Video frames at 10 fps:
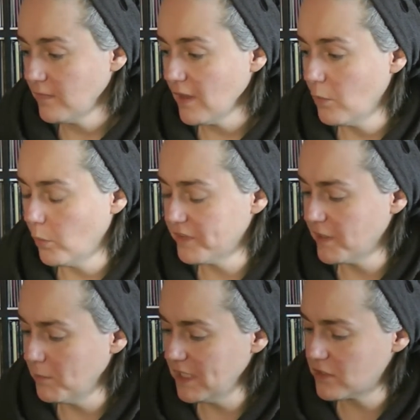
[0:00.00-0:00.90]
what
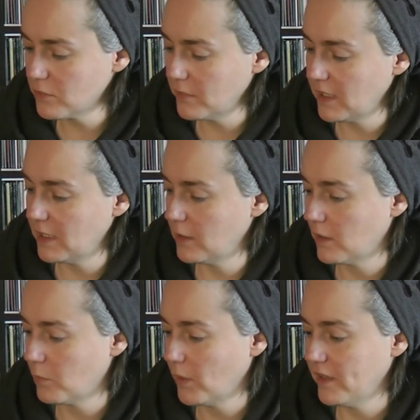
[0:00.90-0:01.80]
they mean to me
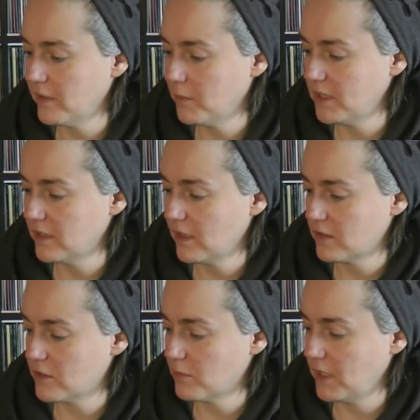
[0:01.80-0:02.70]
and why they mean
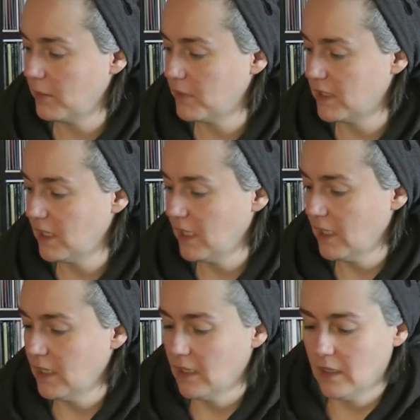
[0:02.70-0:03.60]
that to me, but
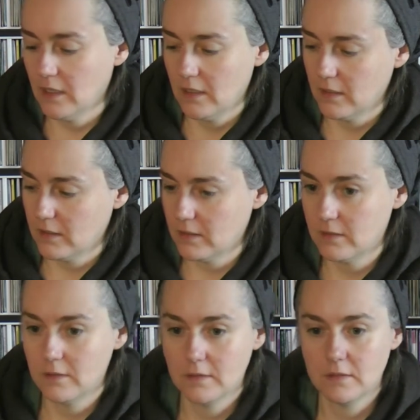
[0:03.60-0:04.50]

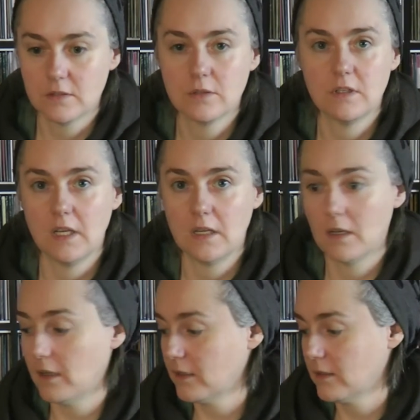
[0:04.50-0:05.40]
this could take
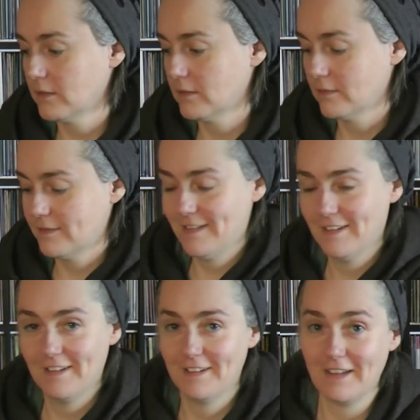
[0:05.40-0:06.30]
like
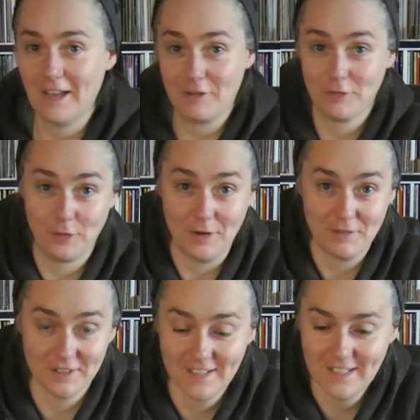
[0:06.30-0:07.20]

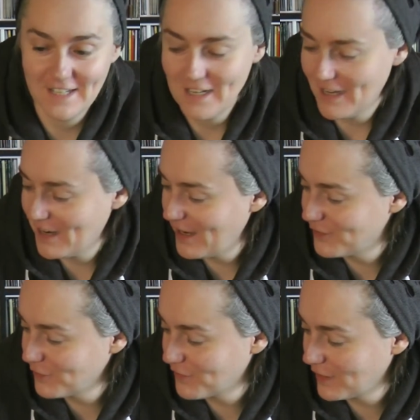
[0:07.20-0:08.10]
forever, and I
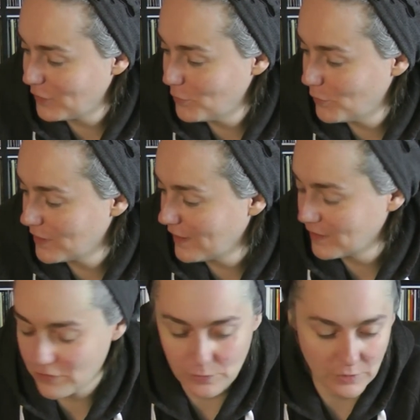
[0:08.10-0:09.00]
don't think you would like
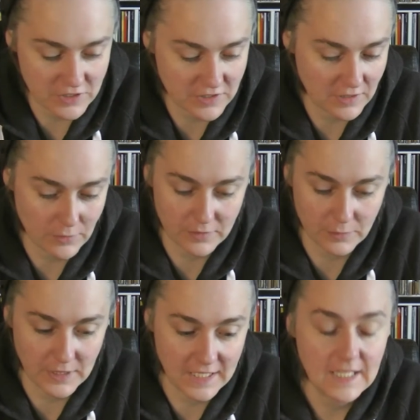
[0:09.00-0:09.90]
to watch that all the
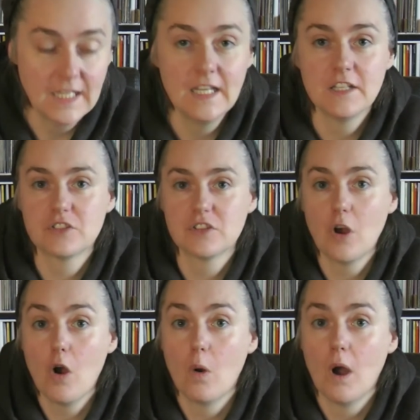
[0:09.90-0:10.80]
way.
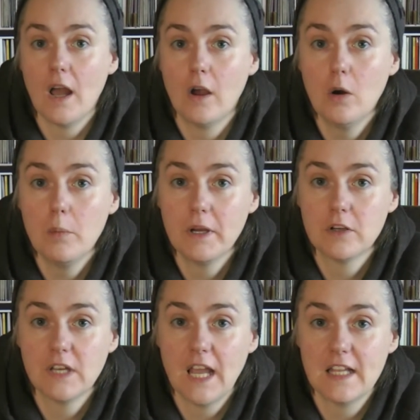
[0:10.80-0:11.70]
So I hope I
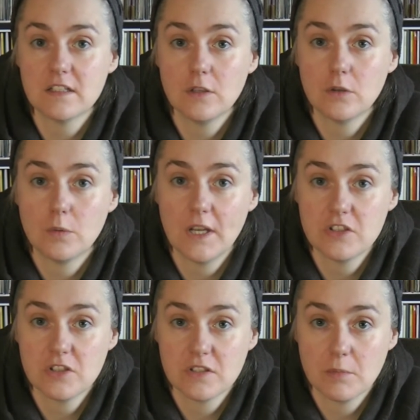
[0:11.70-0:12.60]
could answer your
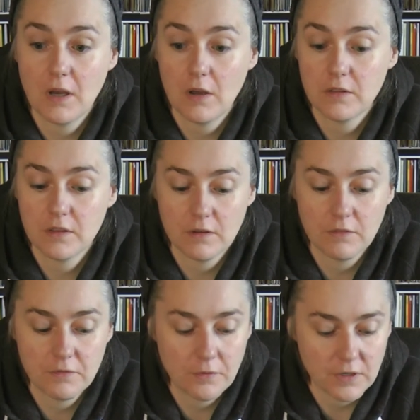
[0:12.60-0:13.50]
questions about the
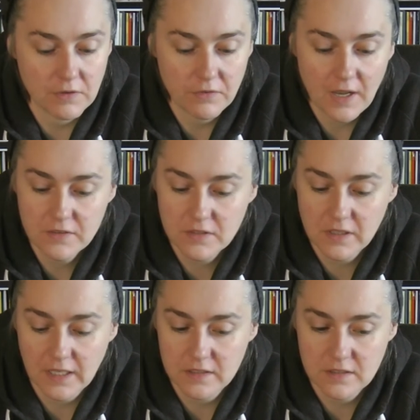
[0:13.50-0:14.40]
45s, and
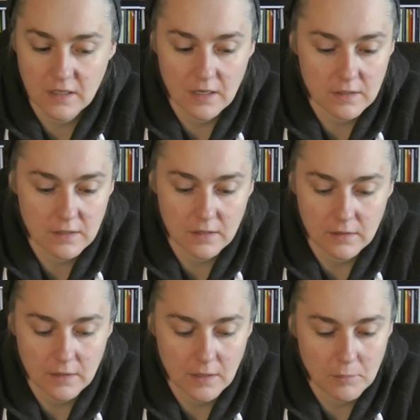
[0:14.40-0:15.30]
like I said,
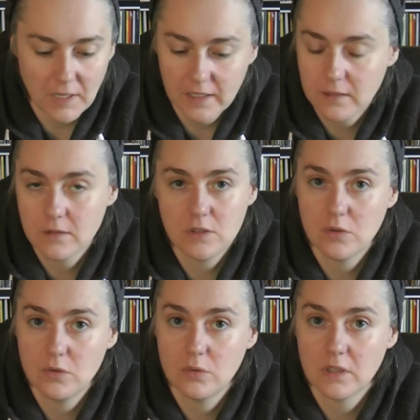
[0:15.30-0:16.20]
I might
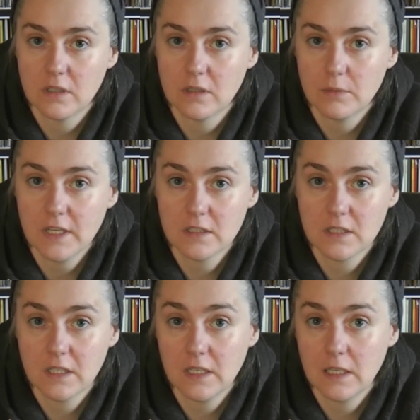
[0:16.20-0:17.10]
do record
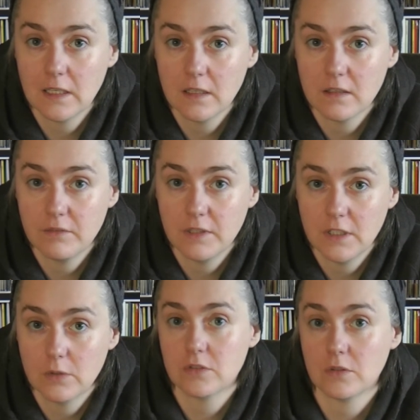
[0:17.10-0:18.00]
cleaning
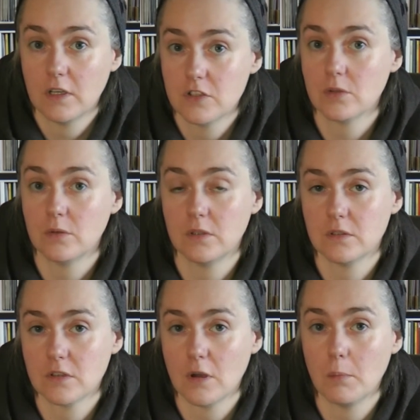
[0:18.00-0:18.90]
videos, so I show you
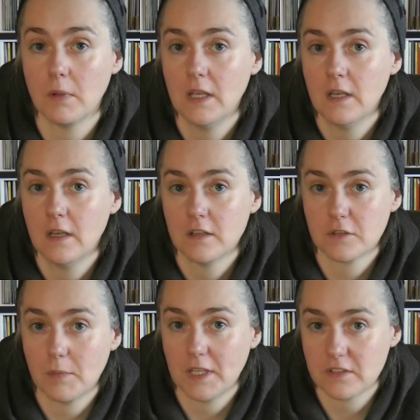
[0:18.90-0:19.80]

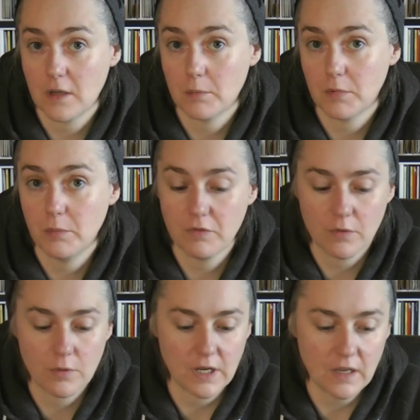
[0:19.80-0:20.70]
some example
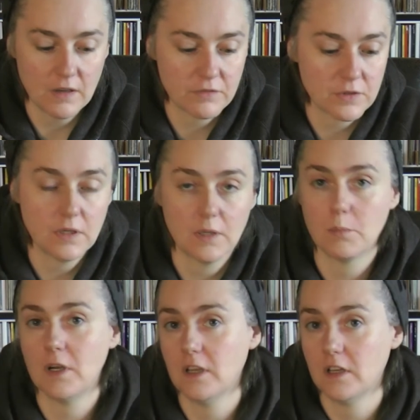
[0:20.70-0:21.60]
before and after, and
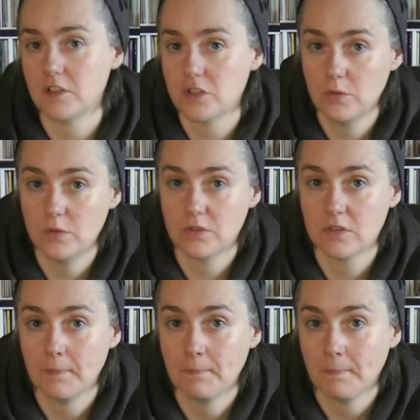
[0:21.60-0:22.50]
why I
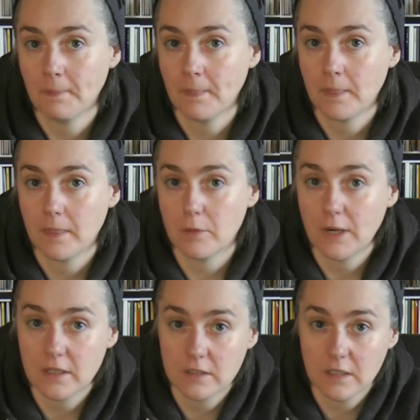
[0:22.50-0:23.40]
choose the
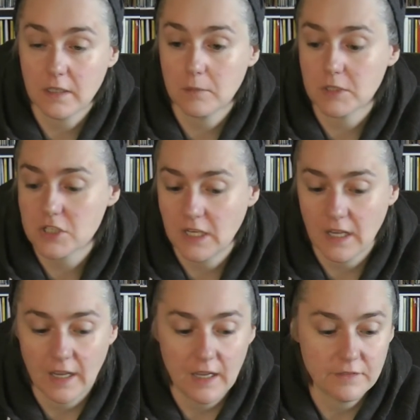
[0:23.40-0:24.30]
record cleaning machine
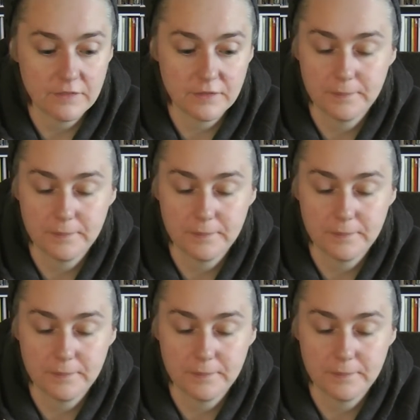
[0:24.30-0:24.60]
I have.